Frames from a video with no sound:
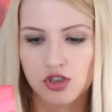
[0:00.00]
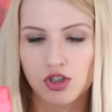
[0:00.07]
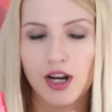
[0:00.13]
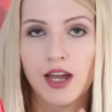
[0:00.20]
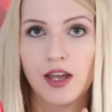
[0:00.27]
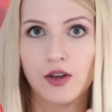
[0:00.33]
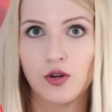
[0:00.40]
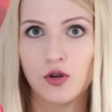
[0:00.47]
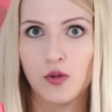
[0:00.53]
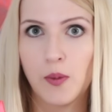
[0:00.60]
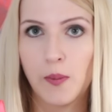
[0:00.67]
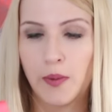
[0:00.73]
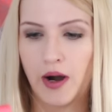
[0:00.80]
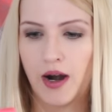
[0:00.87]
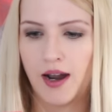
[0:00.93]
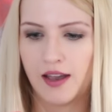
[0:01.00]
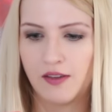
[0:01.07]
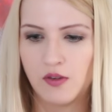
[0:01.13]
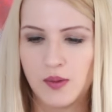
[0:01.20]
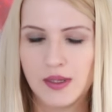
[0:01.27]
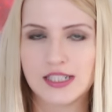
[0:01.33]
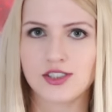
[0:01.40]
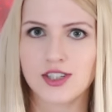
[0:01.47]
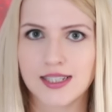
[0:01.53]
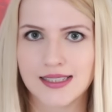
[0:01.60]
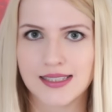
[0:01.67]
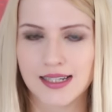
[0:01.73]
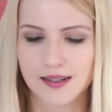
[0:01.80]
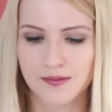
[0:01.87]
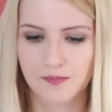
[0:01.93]
triangle bra, if you were
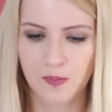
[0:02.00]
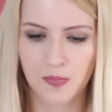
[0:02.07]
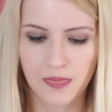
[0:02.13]
interested.